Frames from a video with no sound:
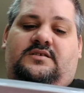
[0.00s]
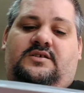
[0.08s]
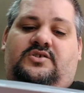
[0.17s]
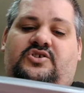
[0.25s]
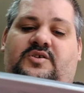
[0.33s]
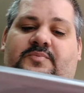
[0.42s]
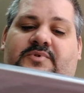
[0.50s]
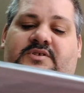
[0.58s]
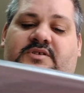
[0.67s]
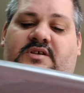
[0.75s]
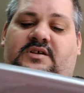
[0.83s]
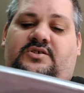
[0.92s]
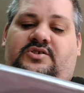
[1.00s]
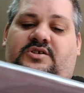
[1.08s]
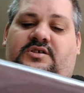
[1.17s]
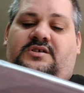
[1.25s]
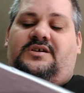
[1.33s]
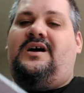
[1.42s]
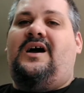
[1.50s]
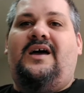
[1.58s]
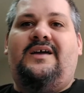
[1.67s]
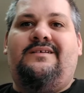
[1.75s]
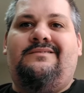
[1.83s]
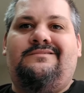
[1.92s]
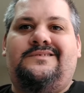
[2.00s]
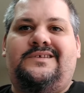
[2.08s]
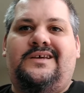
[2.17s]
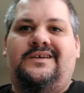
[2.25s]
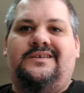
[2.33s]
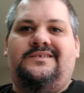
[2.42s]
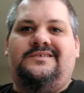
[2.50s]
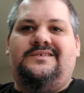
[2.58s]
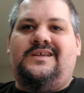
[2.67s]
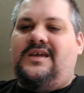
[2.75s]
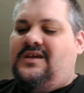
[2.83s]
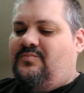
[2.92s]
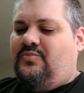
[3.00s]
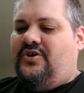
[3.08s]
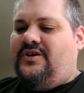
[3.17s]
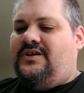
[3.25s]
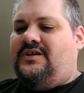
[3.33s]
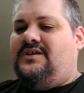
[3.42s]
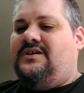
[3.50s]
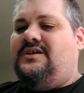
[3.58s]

Stjepan Šejić. I don't say his name right.